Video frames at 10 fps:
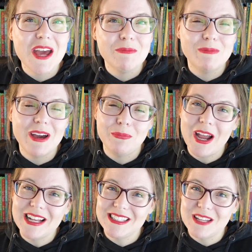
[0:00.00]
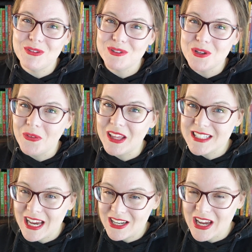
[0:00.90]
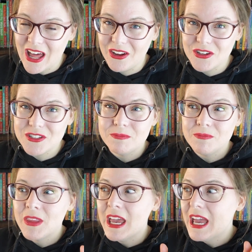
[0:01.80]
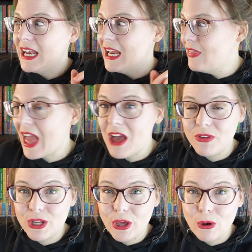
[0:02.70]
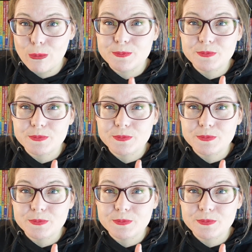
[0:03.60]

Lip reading: but my price limit was only $10. And in that video,